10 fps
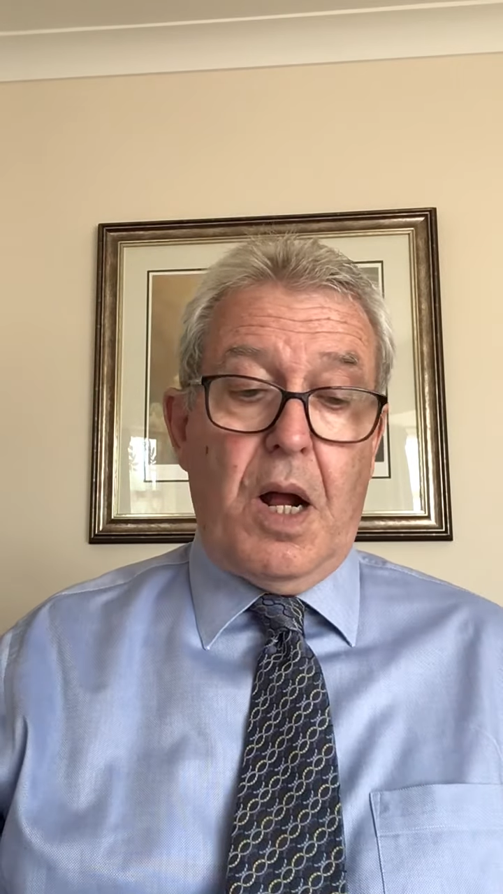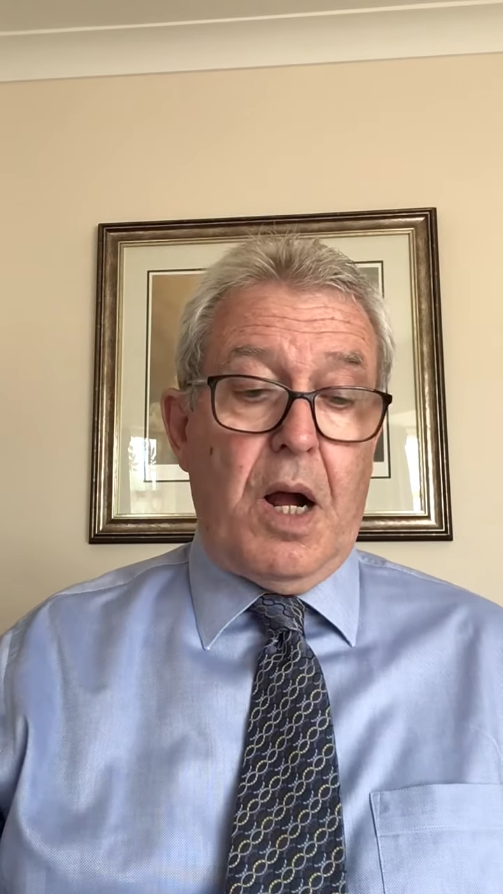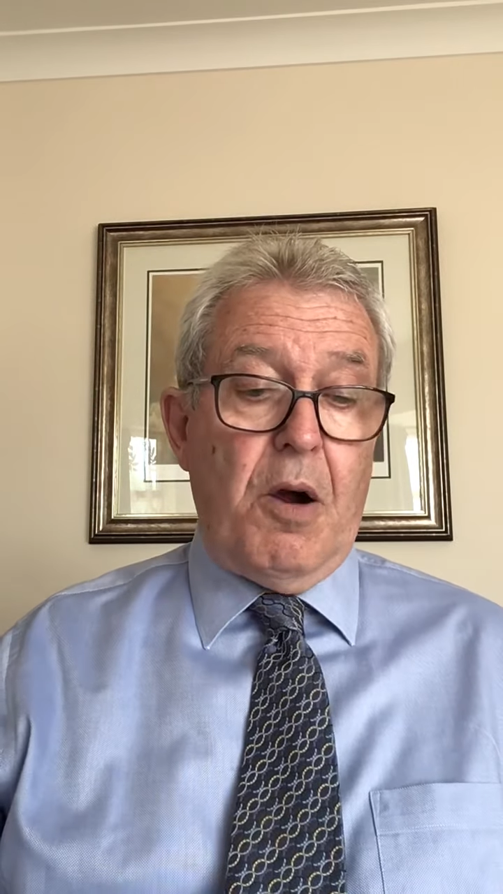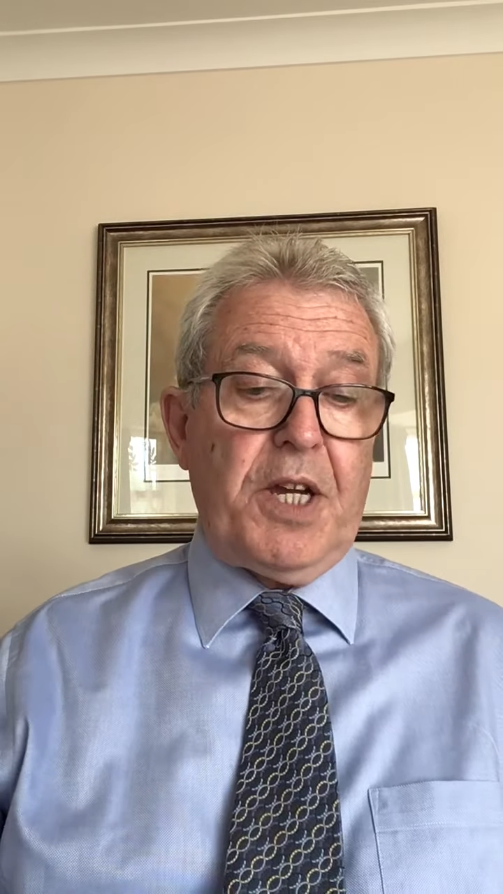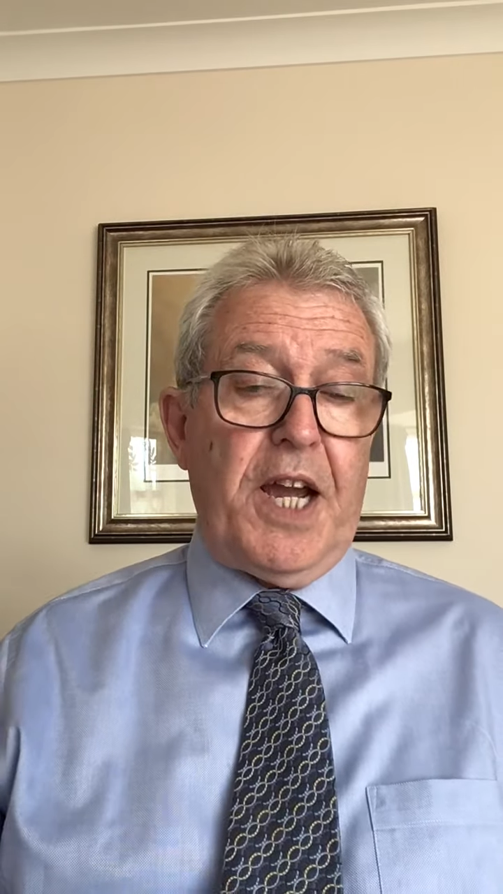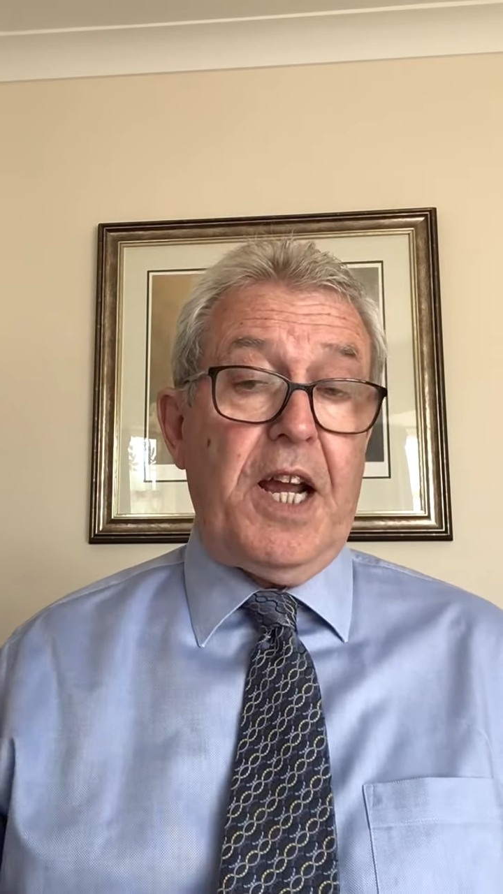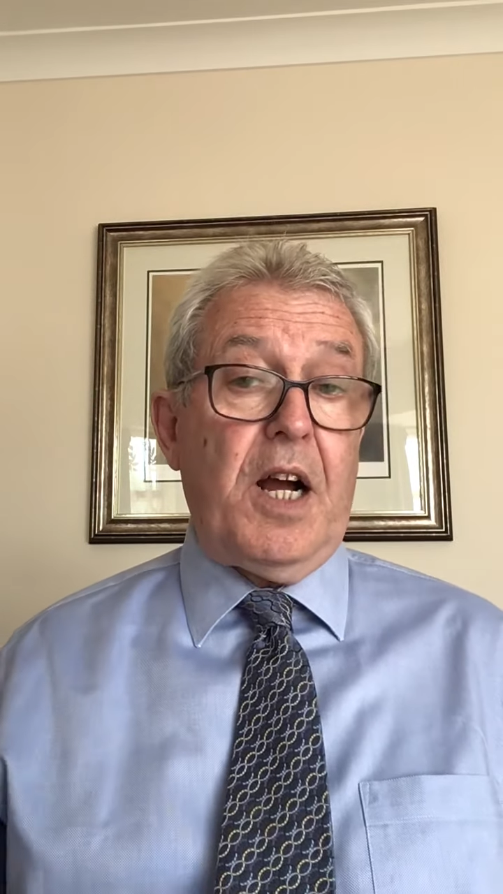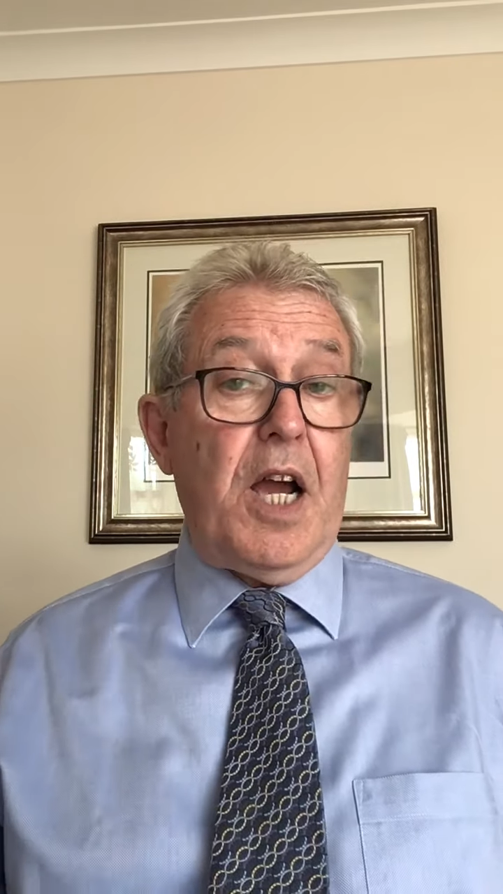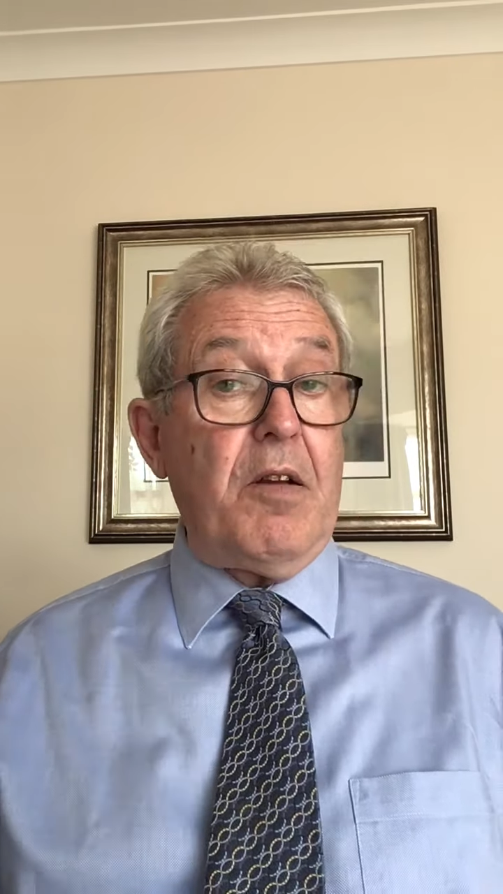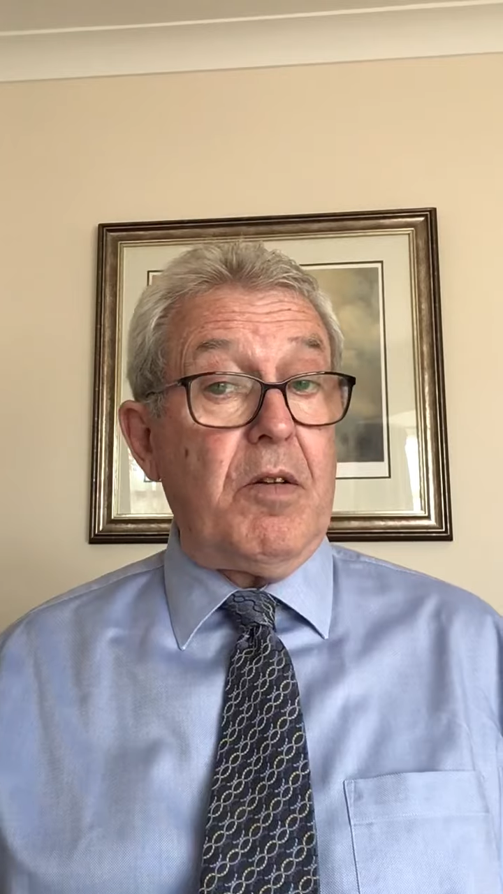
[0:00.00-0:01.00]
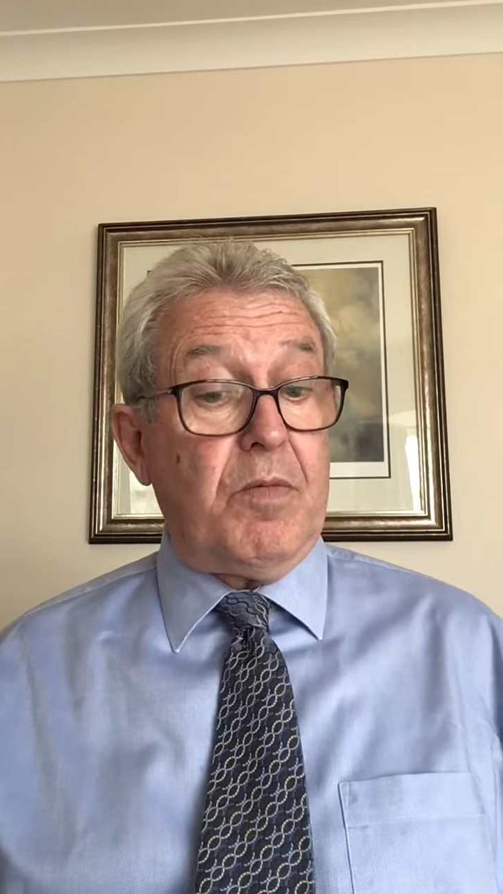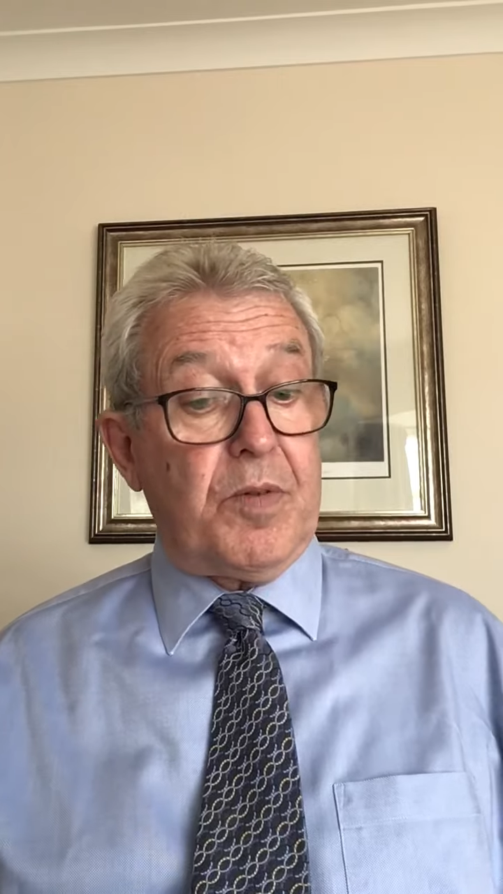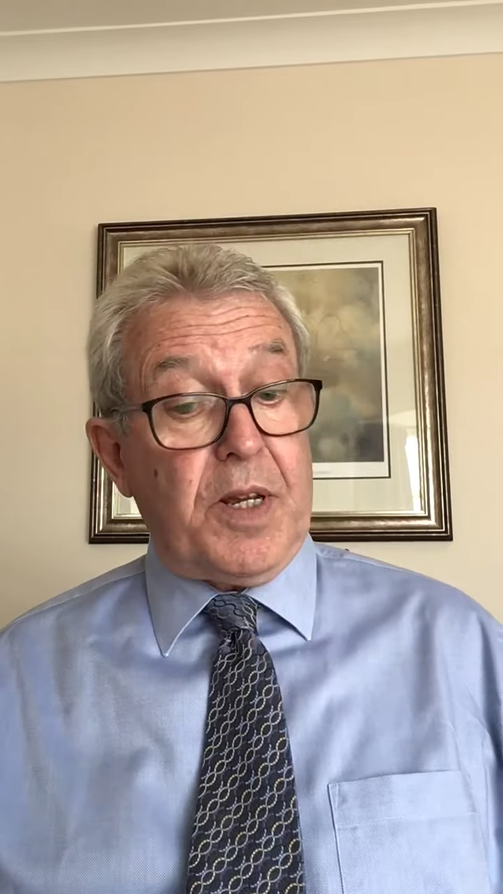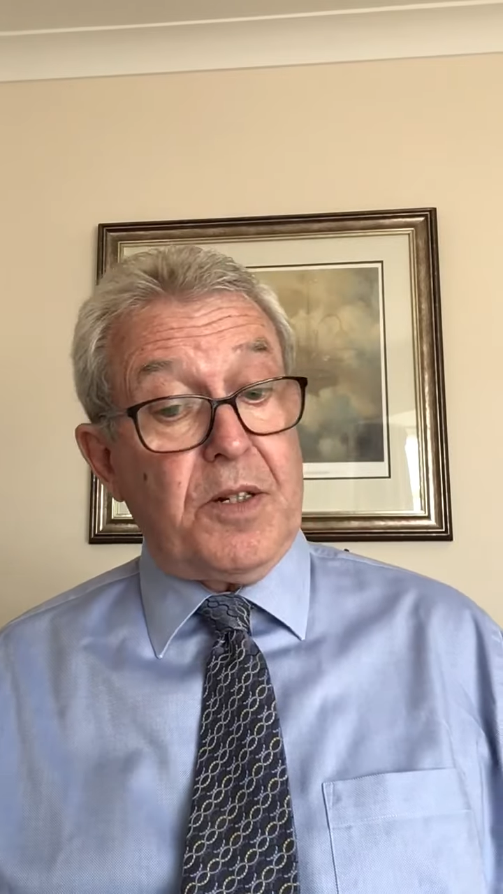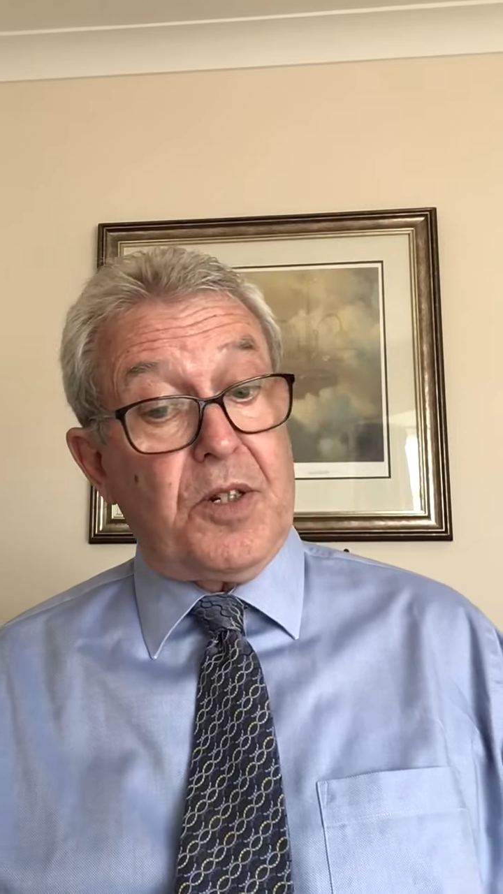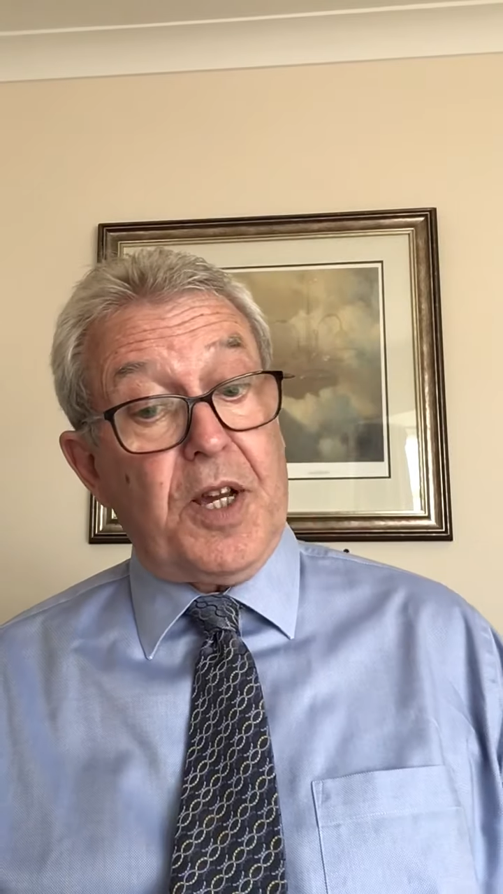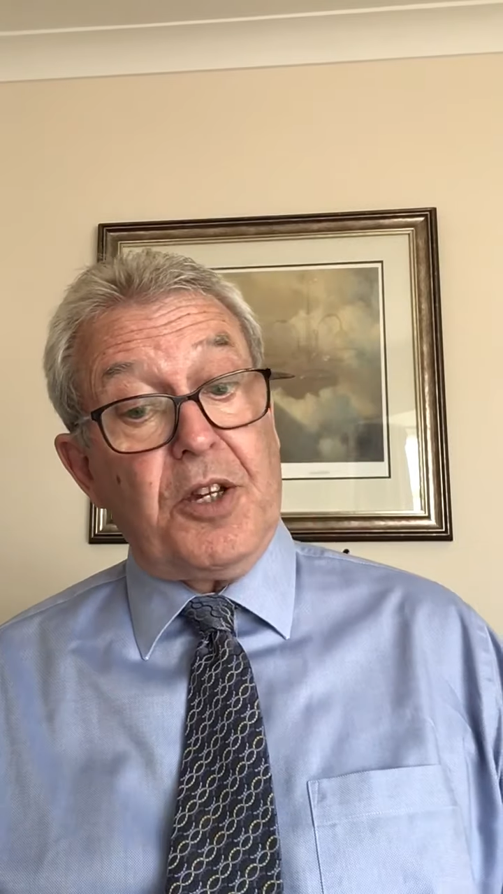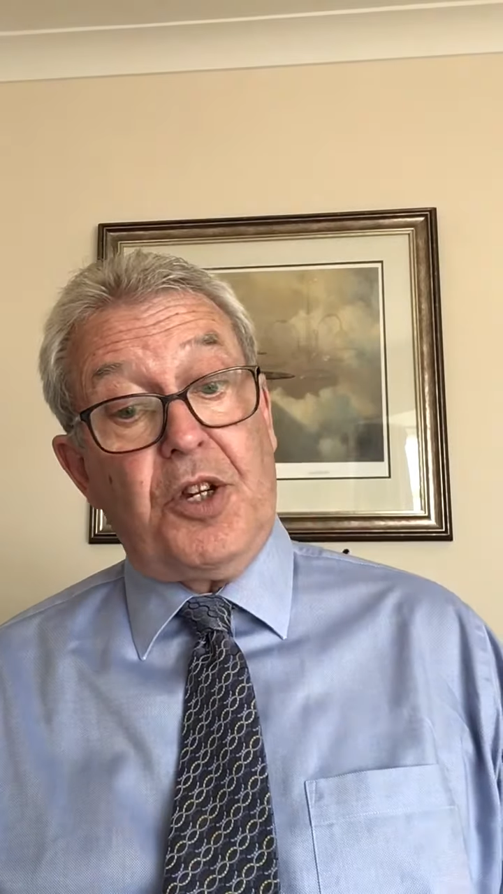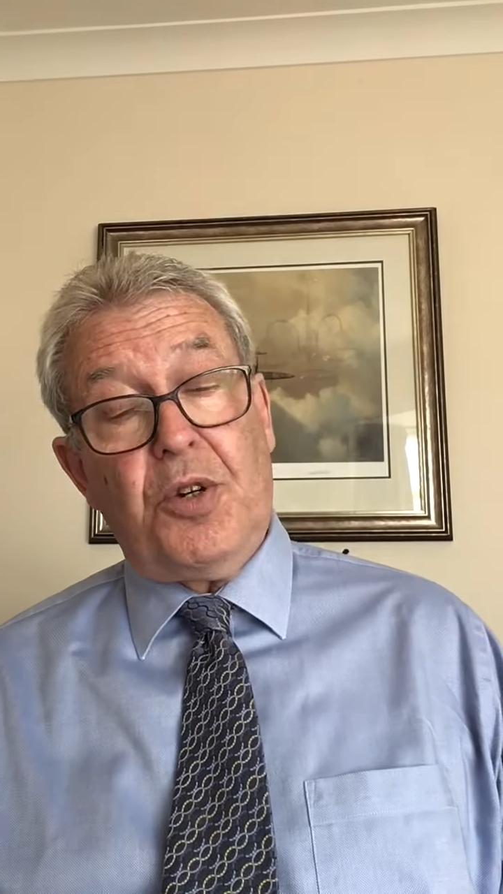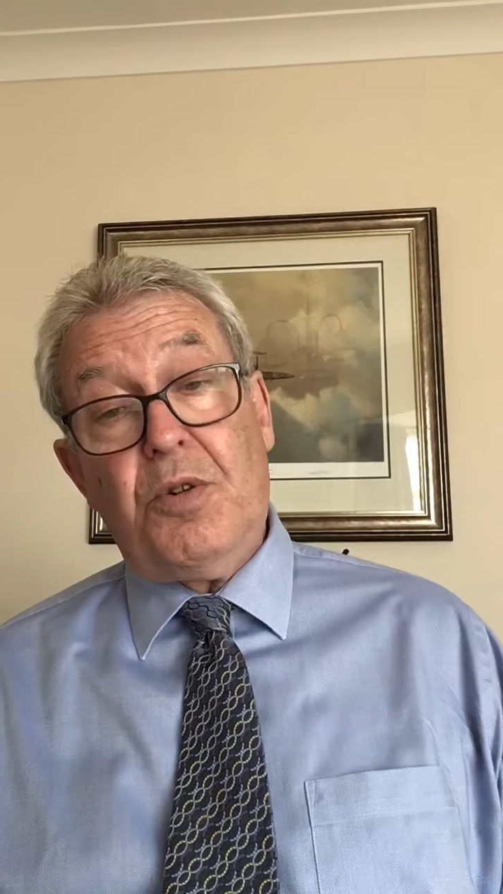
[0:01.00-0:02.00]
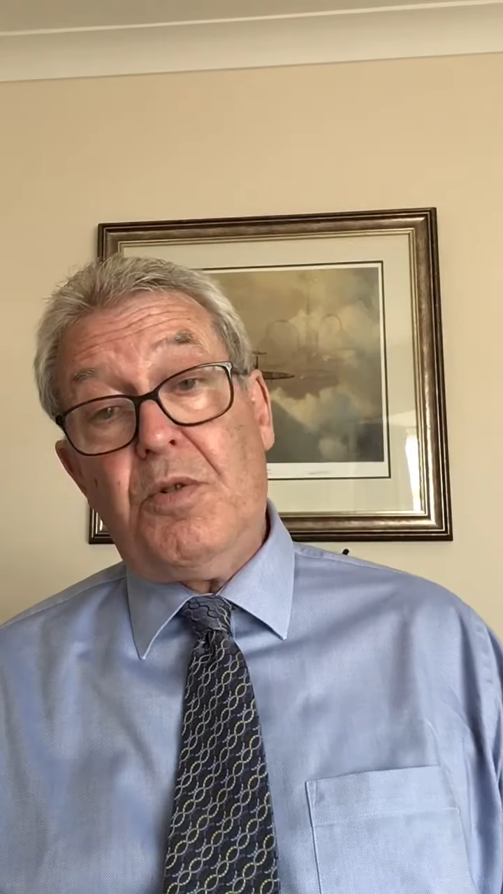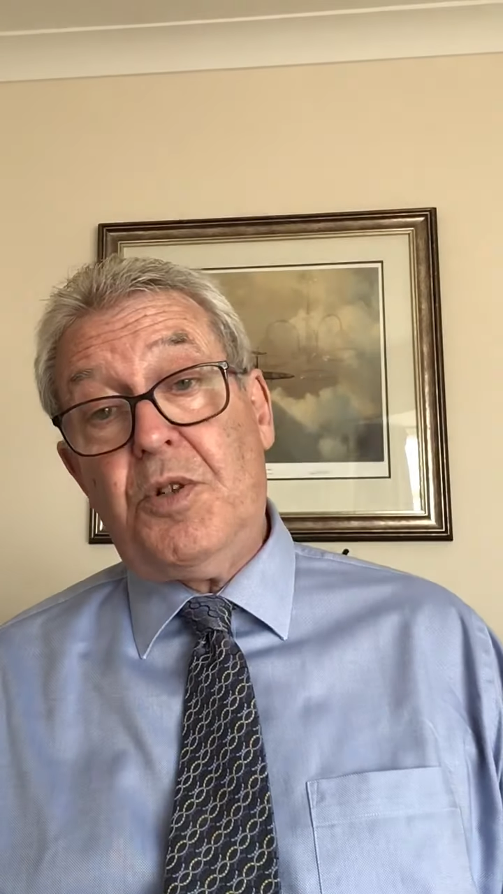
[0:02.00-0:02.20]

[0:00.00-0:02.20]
Okay, I said thank you,